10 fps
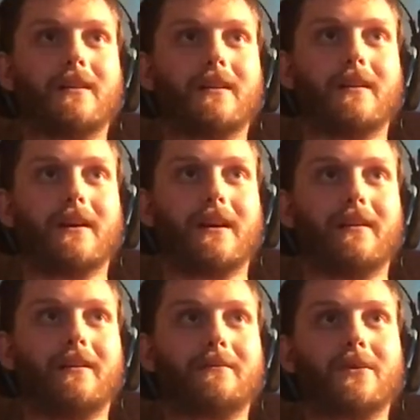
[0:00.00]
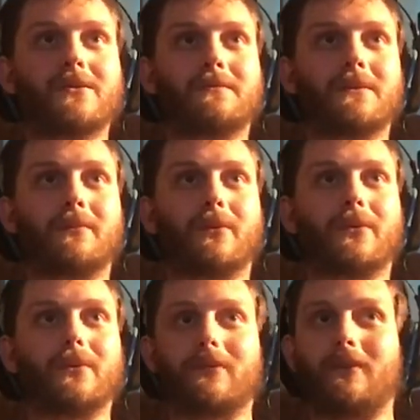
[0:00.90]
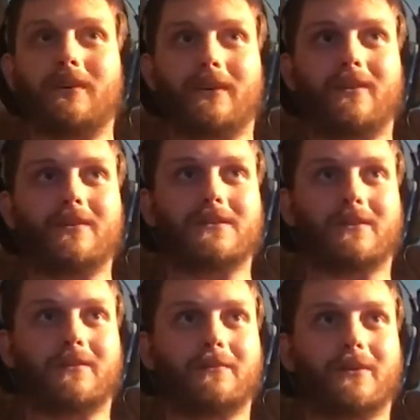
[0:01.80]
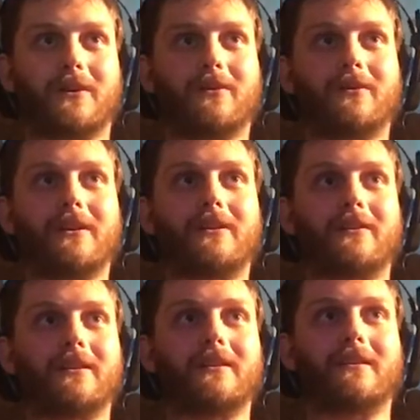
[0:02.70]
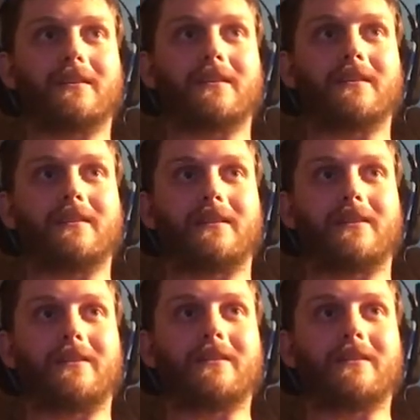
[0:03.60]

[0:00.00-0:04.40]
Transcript: Now, most people with those kind of cars aren't going to be like, oh, hey, your kid can sit in here.